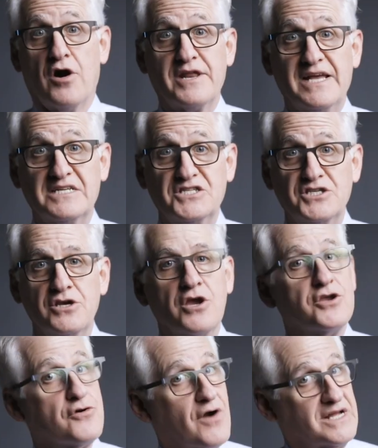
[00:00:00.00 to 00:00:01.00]
audience,
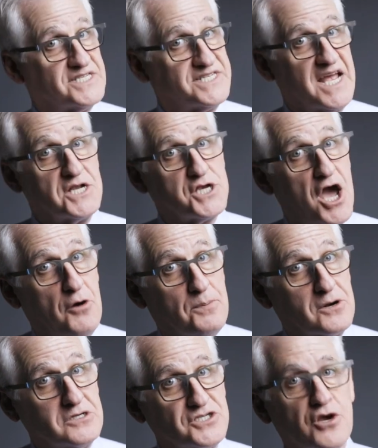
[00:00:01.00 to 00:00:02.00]
your onstage
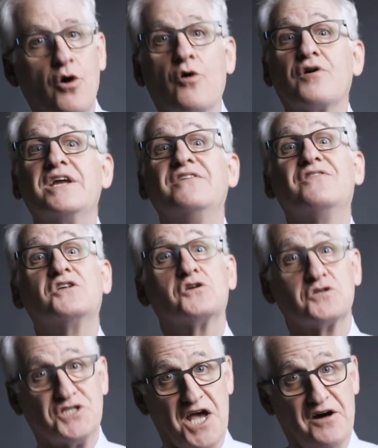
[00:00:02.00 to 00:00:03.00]
helpers, or even
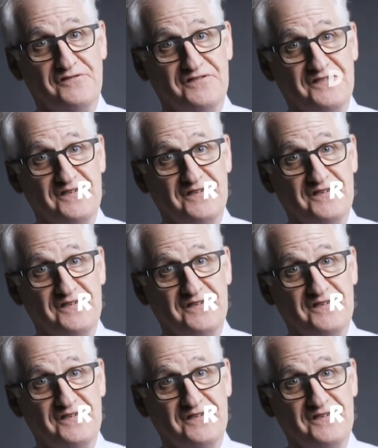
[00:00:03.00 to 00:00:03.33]
yourself.